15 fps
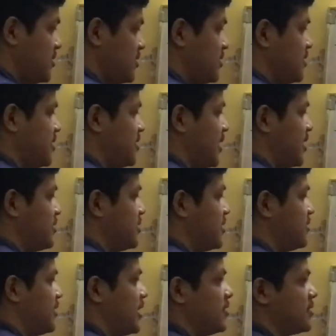this angular
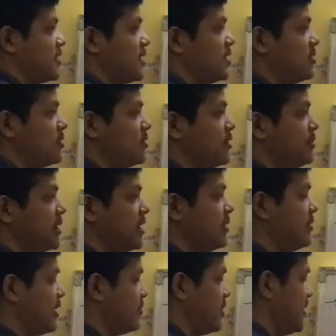velocity will be
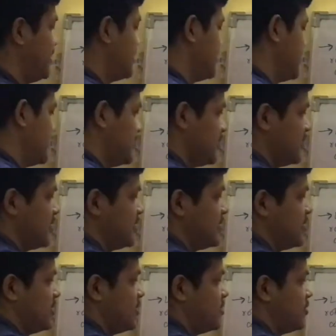given by
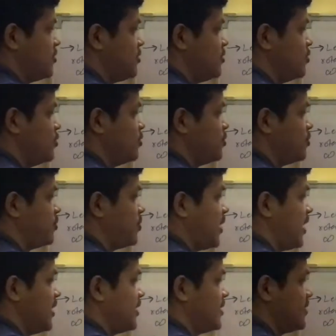2
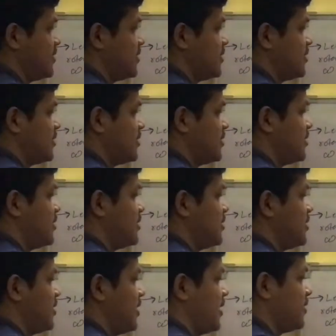pi
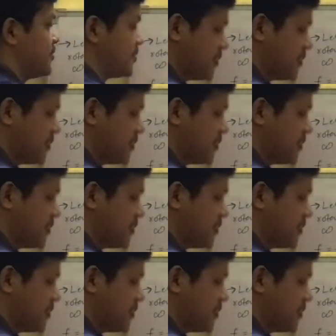F,